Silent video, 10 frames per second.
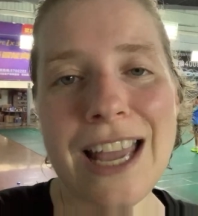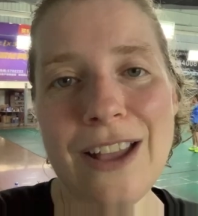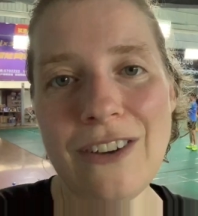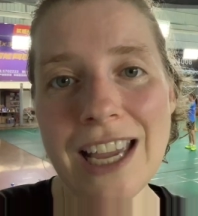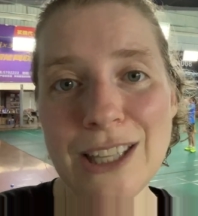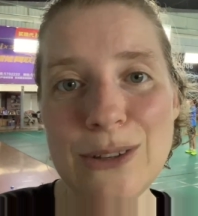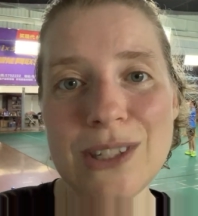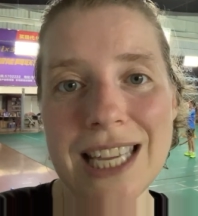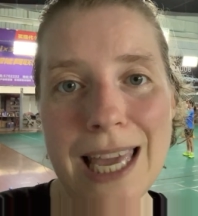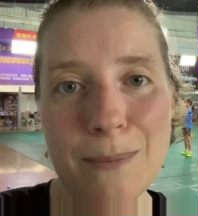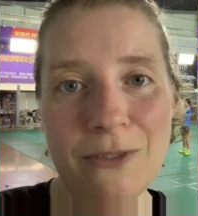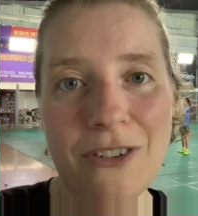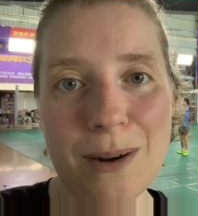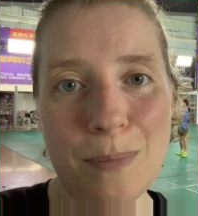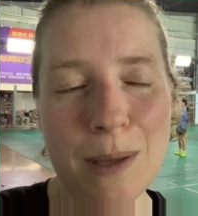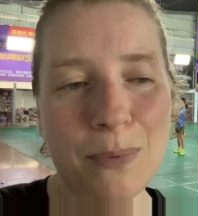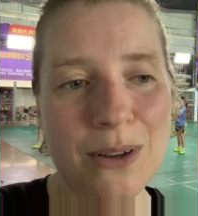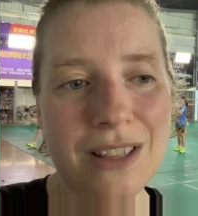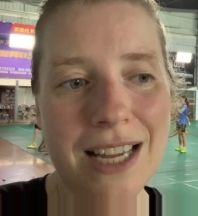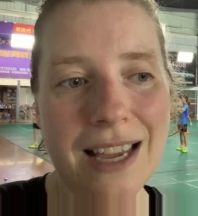If I can lose a game in front of
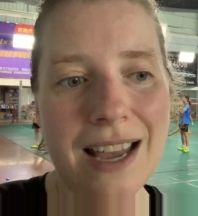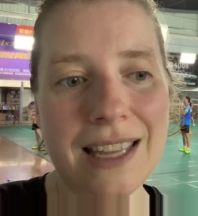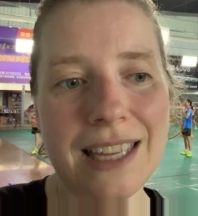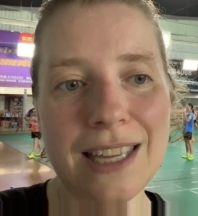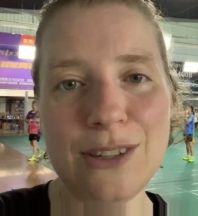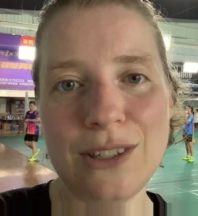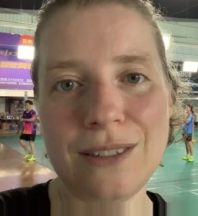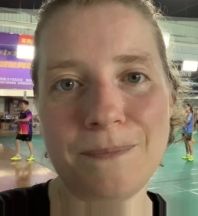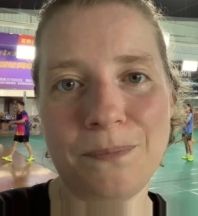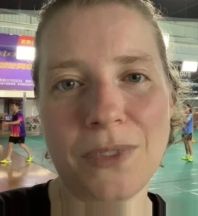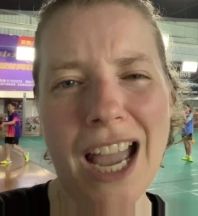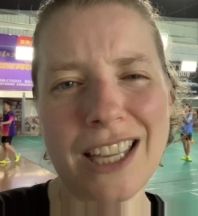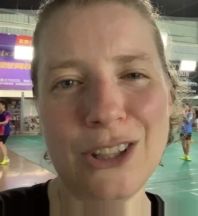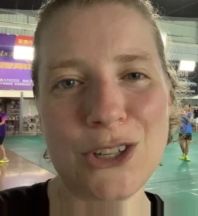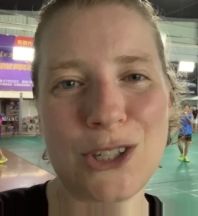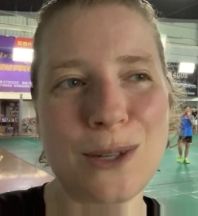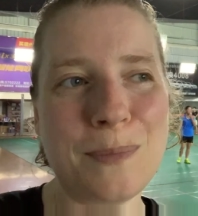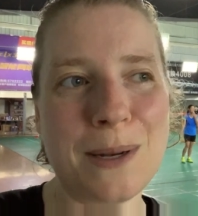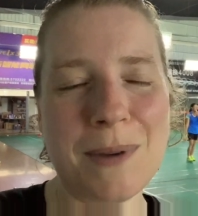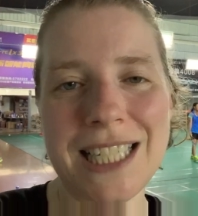people, like I can look
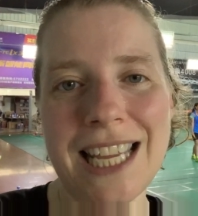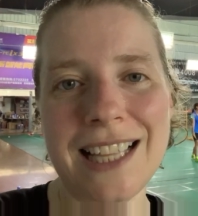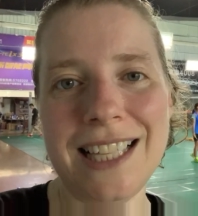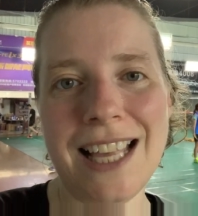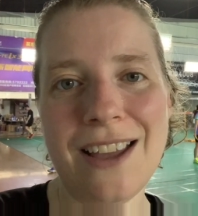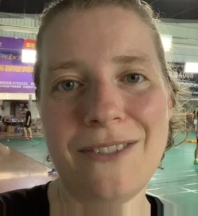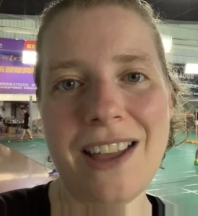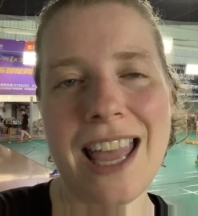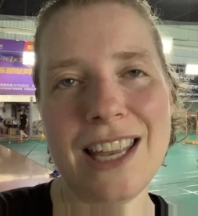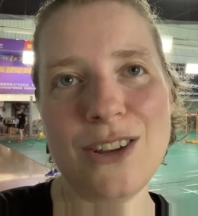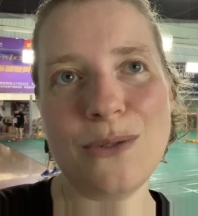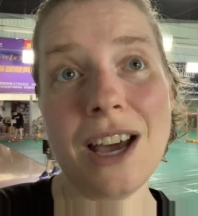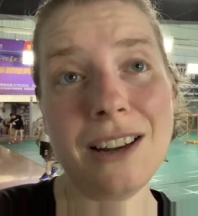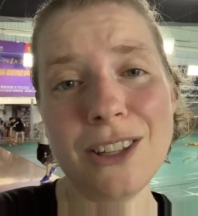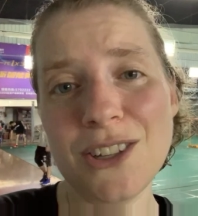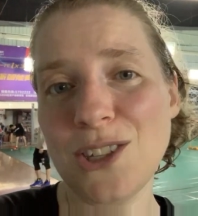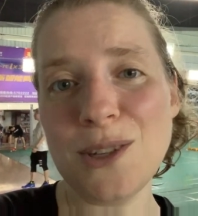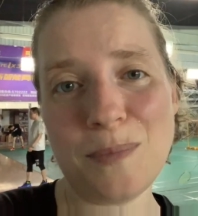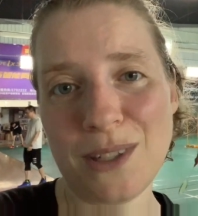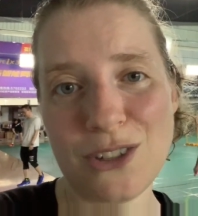stupid in my daily life, and you gotta look
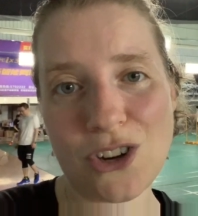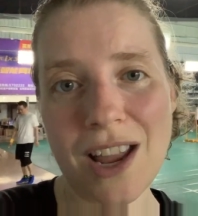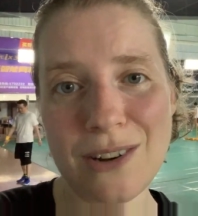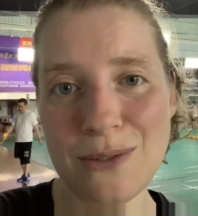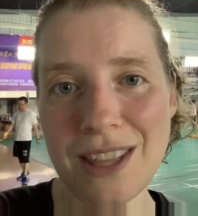stupid to try new